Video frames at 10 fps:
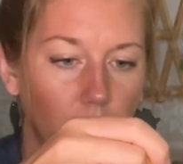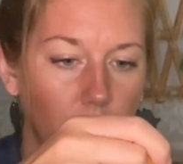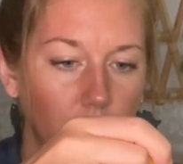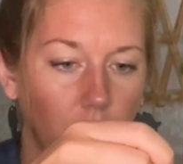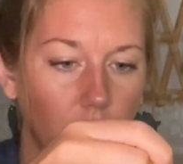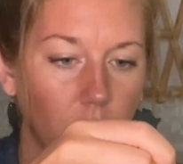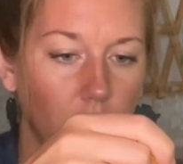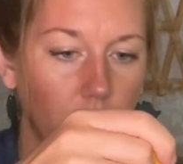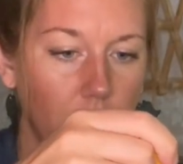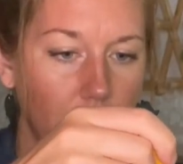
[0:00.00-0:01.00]
oils go a
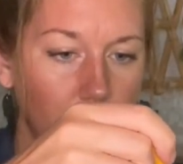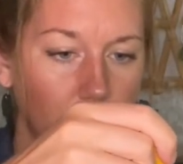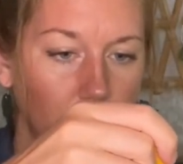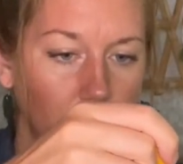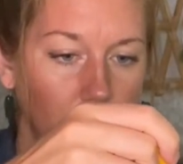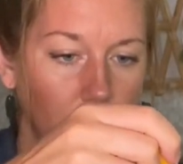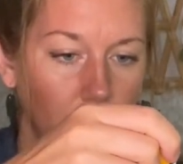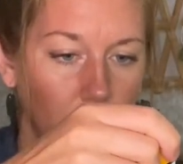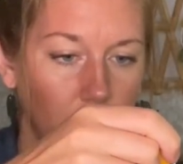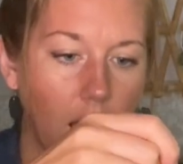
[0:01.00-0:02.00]
long way.
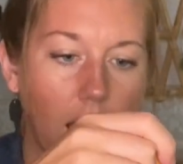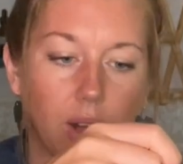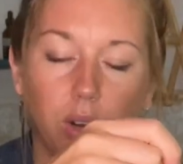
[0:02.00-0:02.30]
I